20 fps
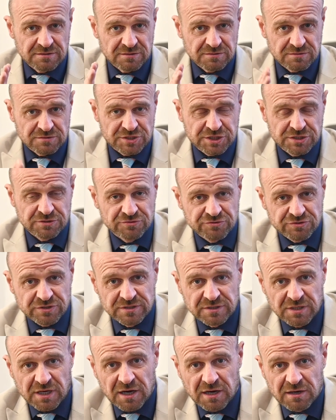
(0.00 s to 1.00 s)
your
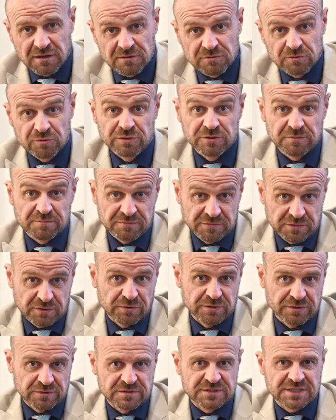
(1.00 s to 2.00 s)
children are,
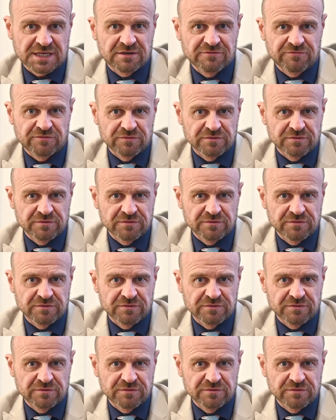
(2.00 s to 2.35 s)
or yourself,